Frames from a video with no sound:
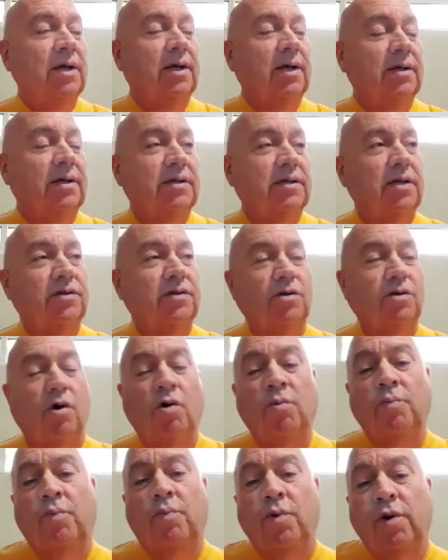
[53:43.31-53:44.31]
it says
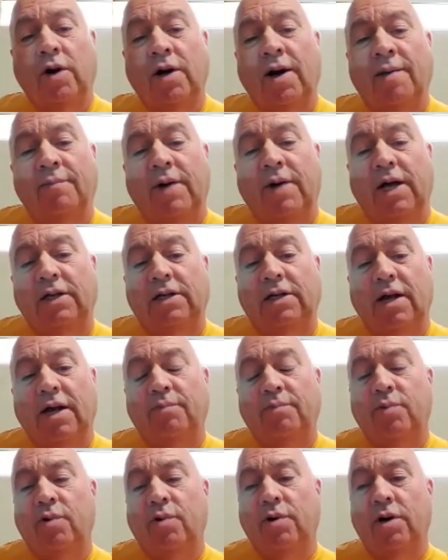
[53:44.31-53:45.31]
Om Purnam Ada
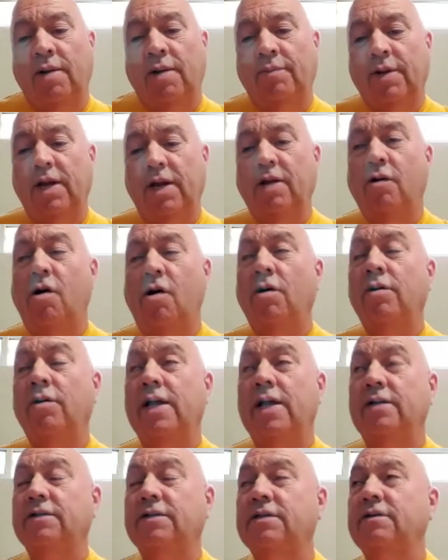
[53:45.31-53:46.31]
Purnam. Oh
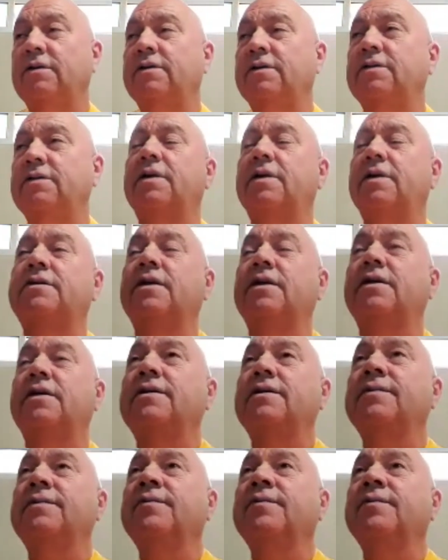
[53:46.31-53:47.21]
yes, it says